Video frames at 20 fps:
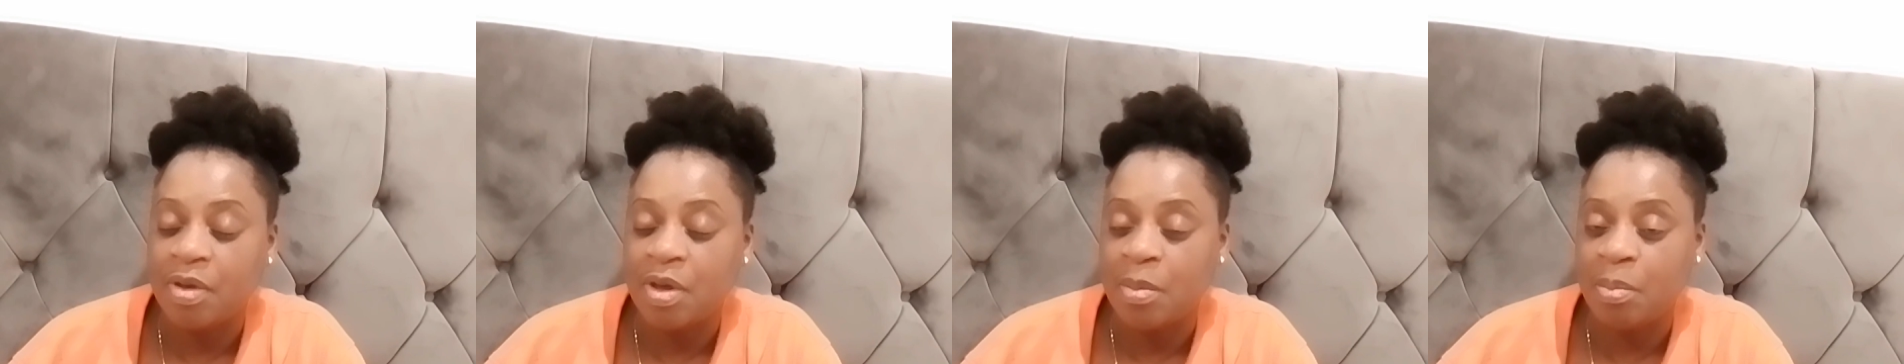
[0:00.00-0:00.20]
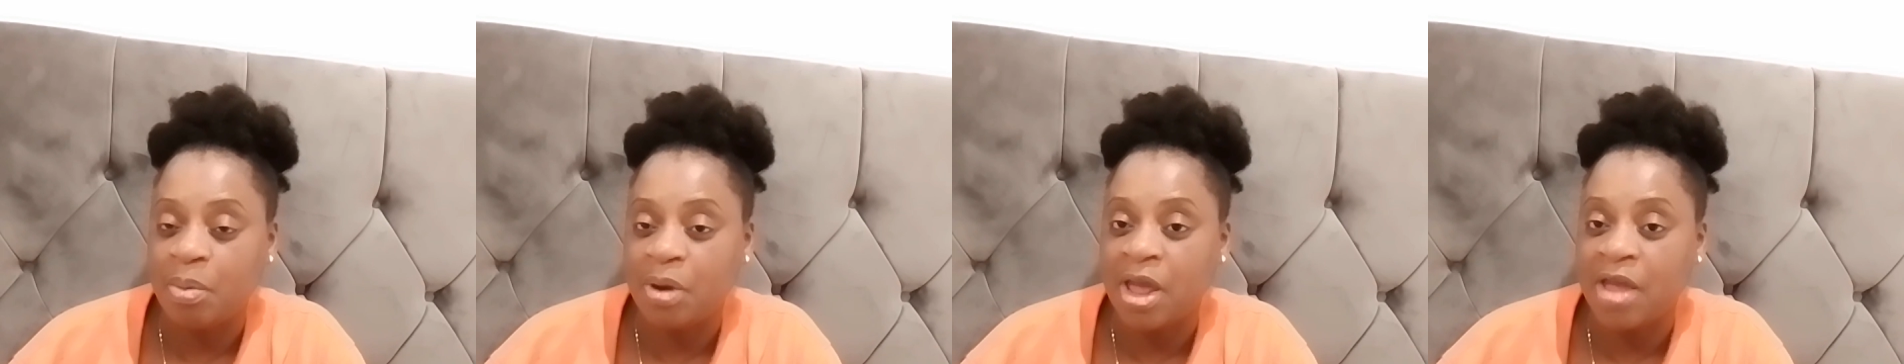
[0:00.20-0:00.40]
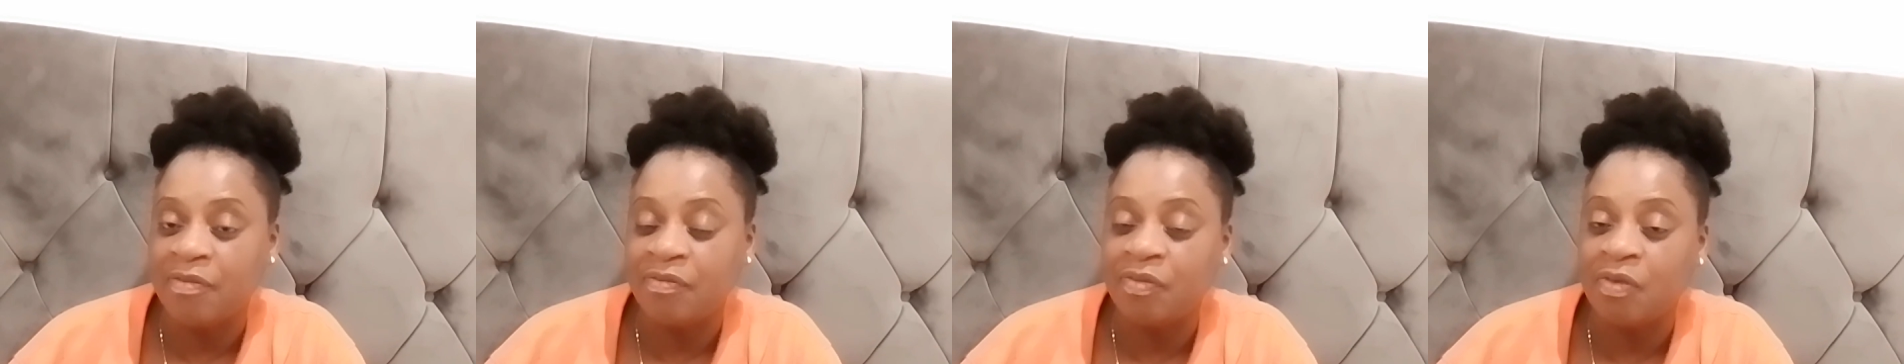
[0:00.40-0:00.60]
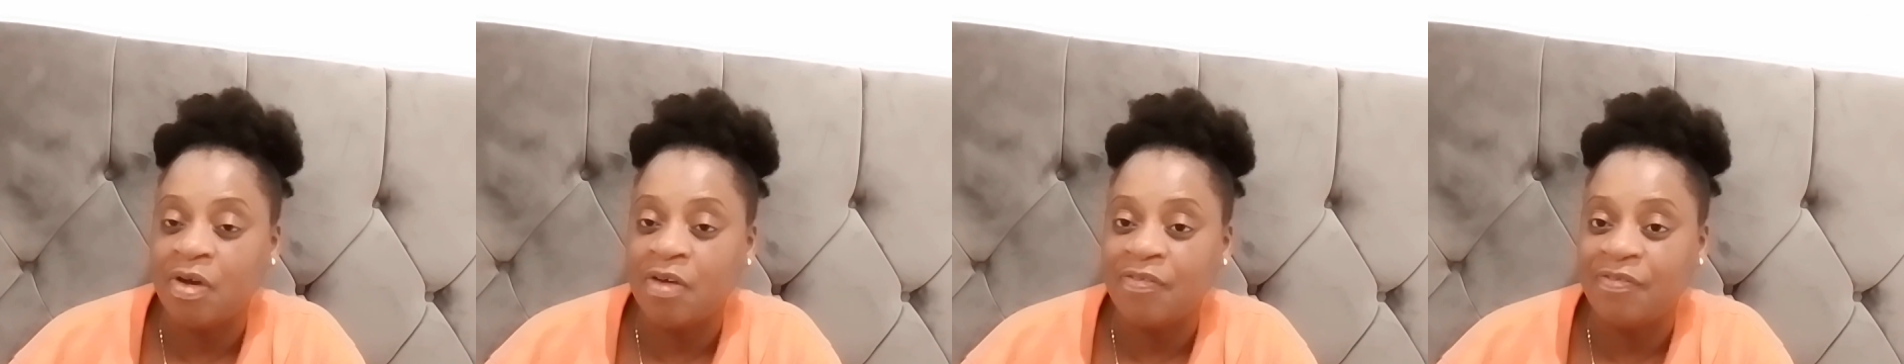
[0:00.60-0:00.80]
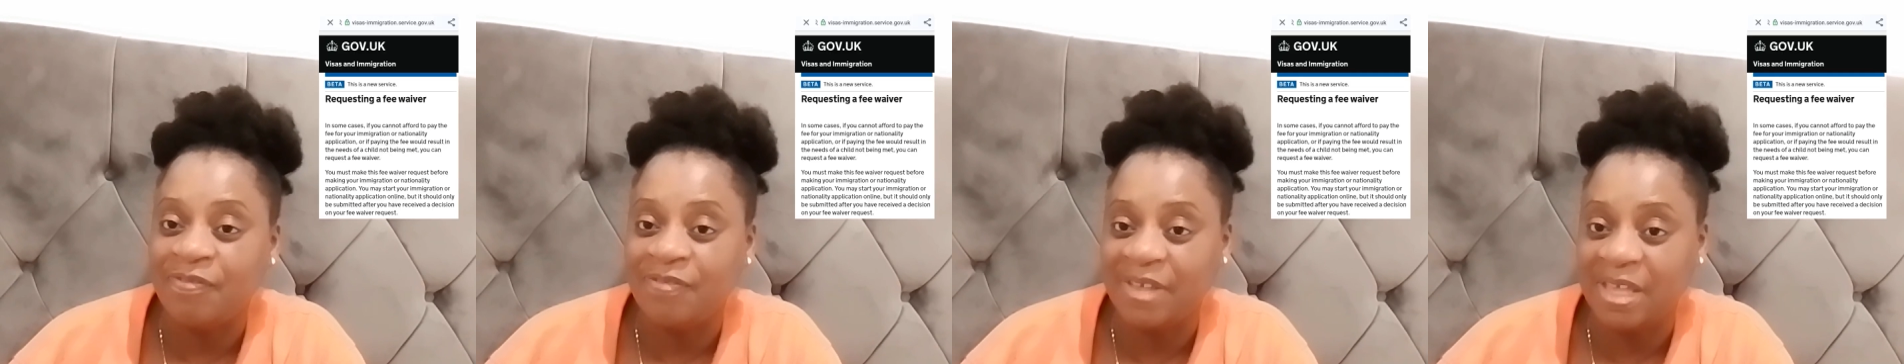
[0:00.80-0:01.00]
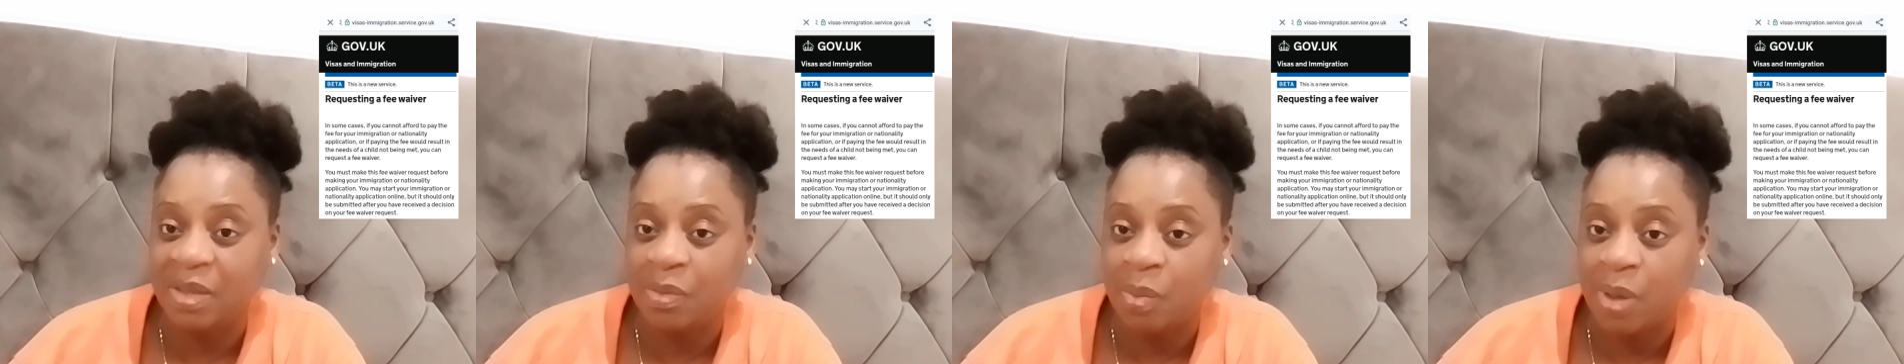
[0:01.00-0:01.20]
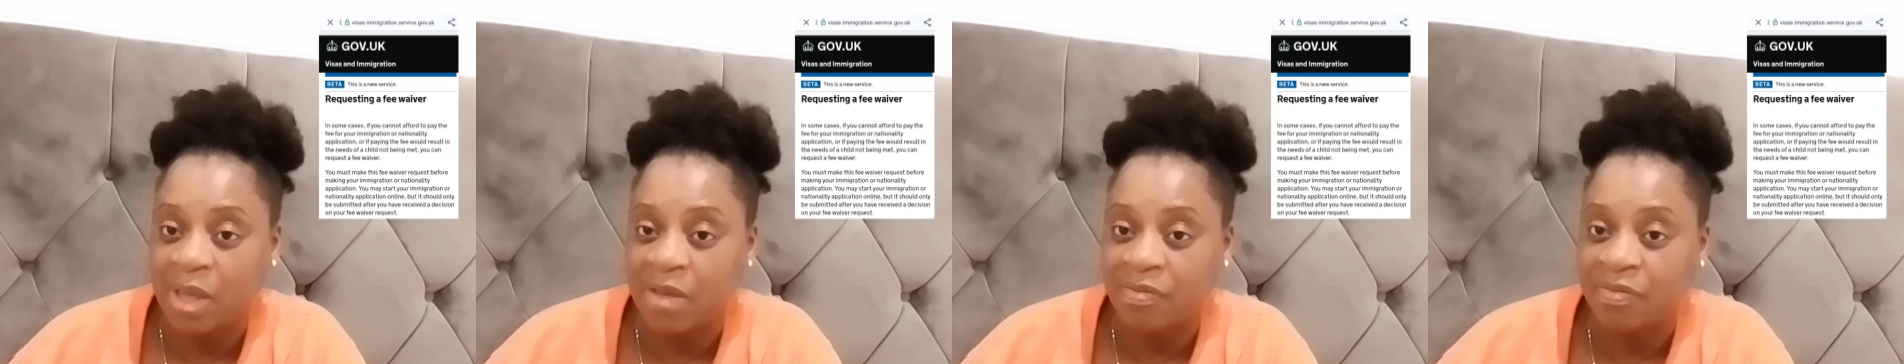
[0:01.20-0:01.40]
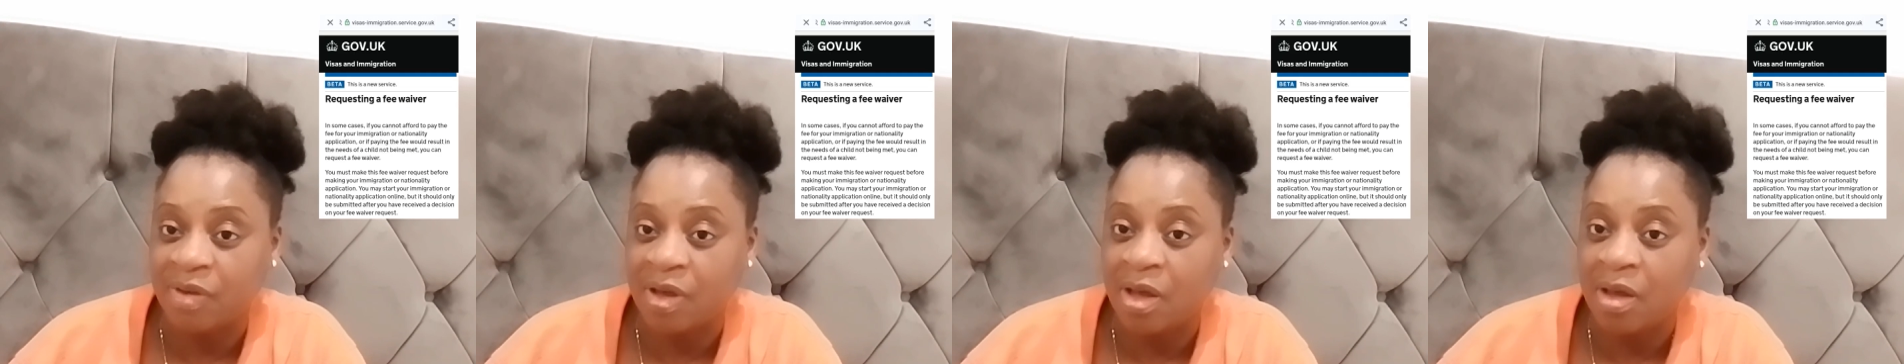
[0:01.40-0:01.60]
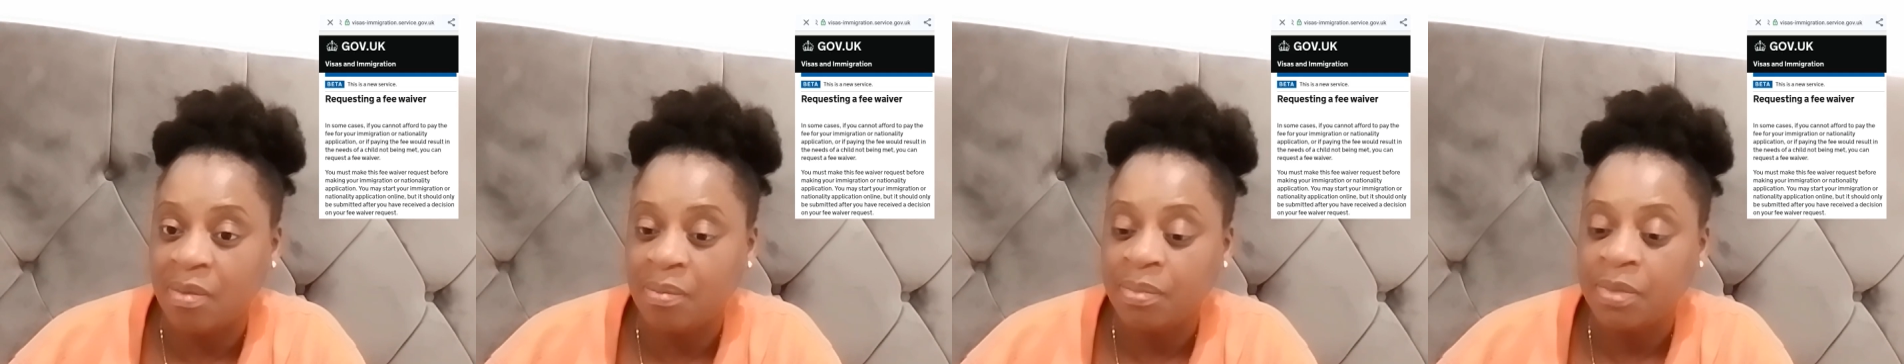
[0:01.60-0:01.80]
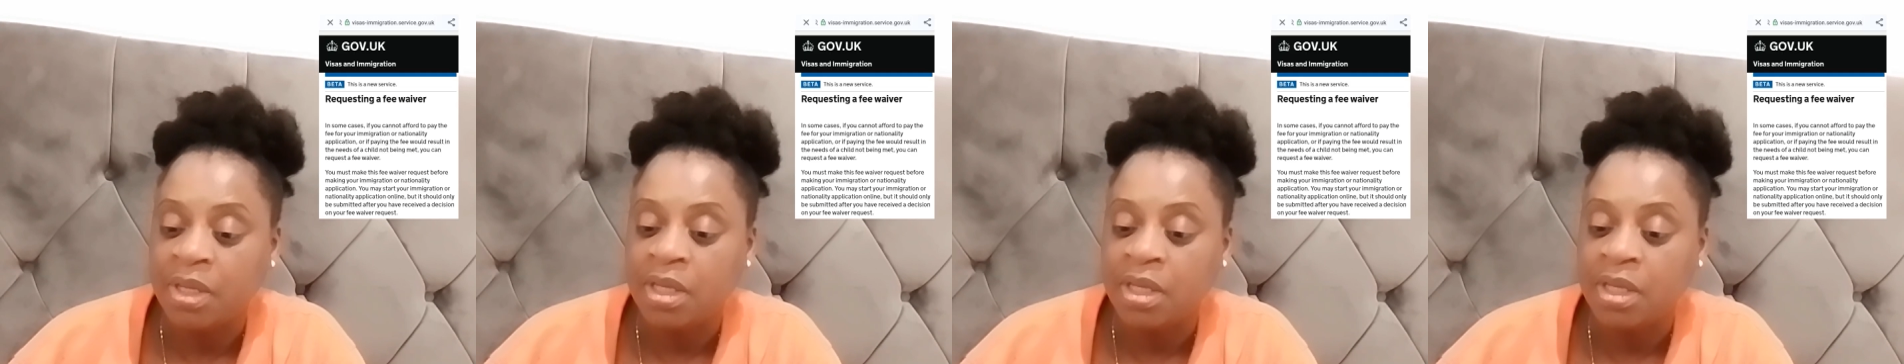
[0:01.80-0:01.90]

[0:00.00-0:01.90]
applying for a fee waiver.